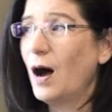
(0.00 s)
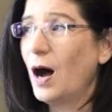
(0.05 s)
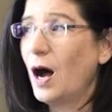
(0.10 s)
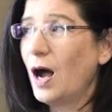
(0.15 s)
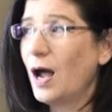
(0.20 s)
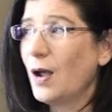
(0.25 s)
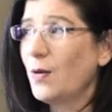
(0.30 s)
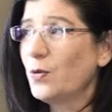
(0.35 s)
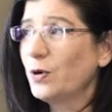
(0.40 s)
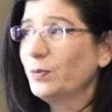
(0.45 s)

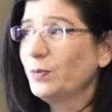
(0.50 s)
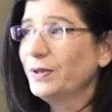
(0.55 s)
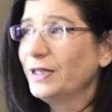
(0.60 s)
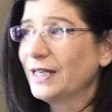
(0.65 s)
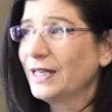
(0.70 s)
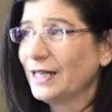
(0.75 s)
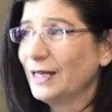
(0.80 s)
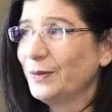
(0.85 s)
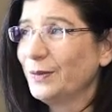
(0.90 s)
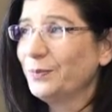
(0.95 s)
I will
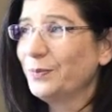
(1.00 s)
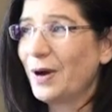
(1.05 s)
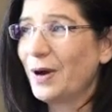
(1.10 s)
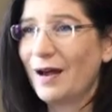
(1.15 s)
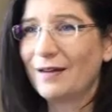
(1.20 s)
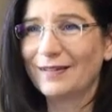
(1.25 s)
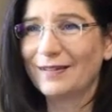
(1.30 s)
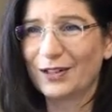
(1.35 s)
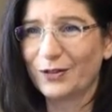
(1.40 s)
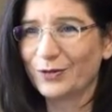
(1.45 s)
begin
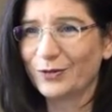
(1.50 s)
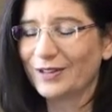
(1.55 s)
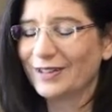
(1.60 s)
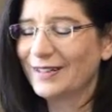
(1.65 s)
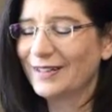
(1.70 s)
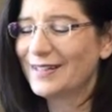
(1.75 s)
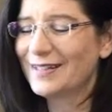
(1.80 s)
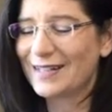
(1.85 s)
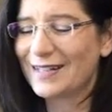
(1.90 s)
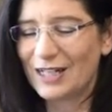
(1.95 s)
by
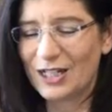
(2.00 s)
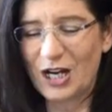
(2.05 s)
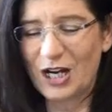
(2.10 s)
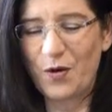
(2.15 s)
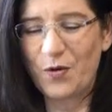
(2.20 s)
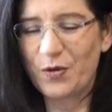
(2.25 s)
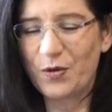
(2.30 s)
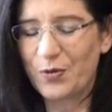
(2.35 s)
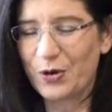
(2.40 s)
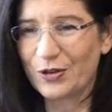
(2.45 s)
literally sitting
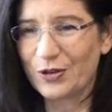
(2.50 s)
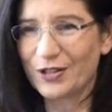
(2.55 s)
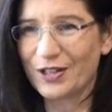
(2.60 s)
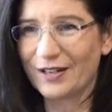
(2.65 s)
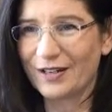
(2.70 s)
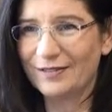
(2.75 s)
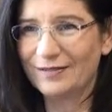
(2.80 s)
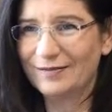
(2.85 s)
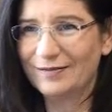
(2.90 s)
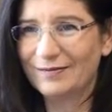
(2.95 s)
down with a
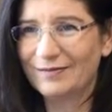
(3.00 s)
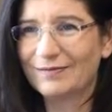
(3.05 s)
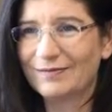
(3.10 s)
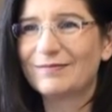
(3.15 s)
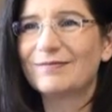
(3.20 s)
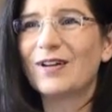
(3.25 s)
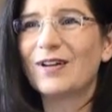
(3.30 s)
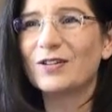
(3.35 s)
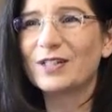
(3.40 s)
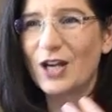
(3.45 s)
person, and
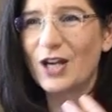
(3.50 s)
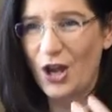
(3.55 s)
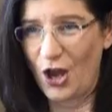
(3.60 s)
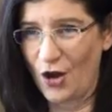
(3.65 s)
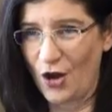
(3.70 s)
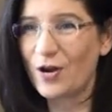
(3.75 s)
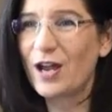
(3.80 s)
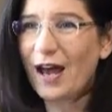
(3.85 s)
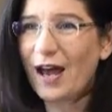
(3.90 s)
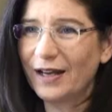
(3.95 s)
I'll say,
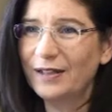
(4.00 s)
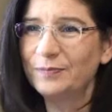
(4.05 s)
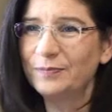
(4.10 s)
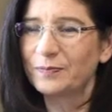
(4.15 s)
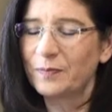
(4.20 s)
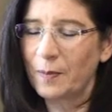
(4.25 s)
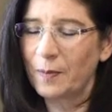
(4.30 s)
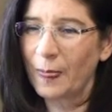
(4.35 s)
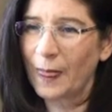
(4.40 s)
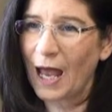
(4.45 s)
okay,
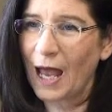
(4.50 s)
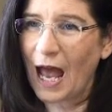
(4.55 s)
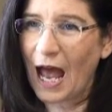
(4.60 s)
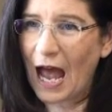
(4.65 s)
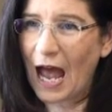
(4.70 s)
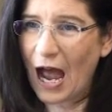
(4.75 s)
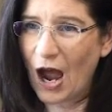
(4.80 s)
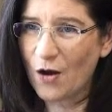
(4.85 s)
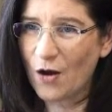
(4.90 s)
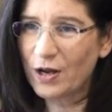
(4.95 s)

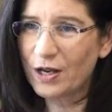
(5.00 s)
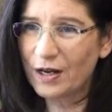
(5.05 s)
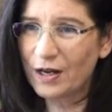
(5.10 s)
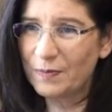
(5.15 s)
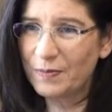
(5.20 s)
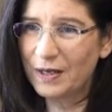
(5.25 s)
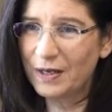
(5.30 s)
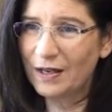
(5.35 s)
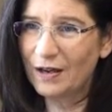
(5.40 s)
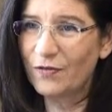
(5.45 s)
how can
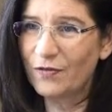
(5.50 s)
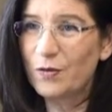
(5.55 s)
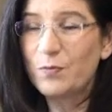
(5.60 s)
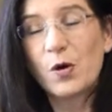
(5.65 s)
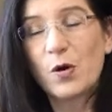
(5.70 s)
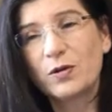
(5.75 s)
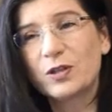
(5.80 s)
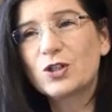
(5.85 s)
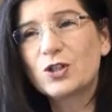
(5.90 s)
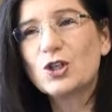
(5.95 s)
I be of the
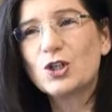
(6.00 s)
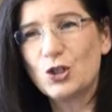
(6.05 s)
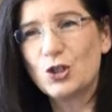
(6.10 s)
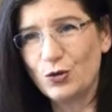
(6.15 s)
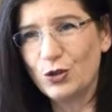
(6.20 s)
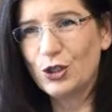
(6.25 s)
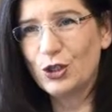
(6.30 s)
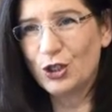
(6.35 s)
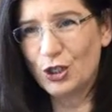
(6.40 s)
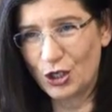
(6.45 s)
most
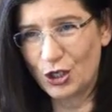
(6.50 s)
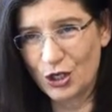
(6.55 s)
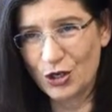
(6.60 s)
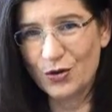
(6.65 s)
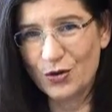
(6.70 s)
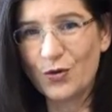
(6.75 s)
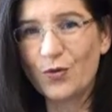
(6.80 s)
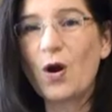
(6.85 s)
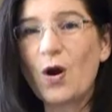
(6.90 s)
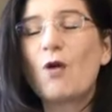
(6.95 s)
use to
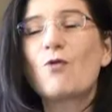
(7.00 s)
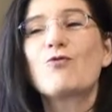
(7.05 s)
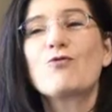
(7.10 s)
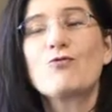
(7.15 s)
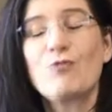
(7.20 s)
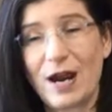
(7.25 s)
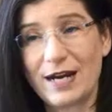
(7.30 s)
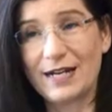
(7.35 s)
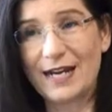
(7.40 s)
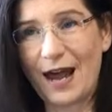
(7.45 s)
you
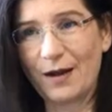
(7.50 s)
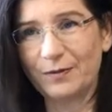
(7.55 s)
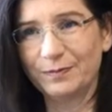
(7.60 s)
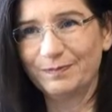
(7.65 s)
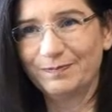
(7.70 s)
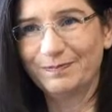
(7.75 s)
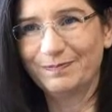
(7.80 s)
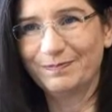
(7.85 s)
right now?